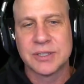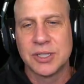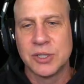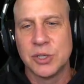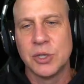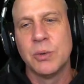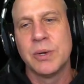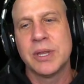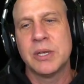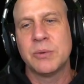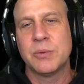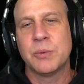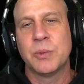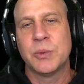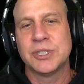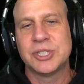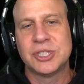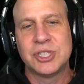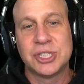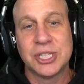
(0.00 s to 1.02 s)
a new one that
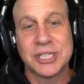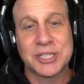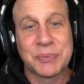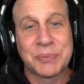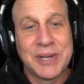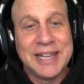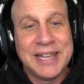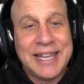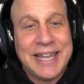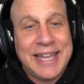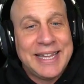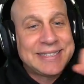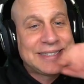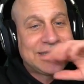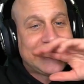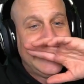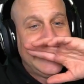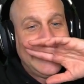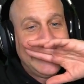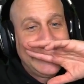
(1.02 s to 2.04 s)
was just
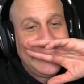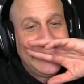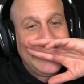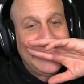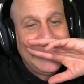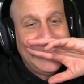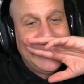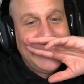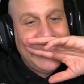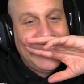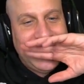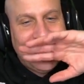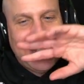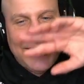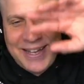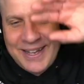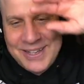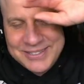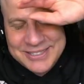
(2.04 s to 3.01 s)
released. Oh,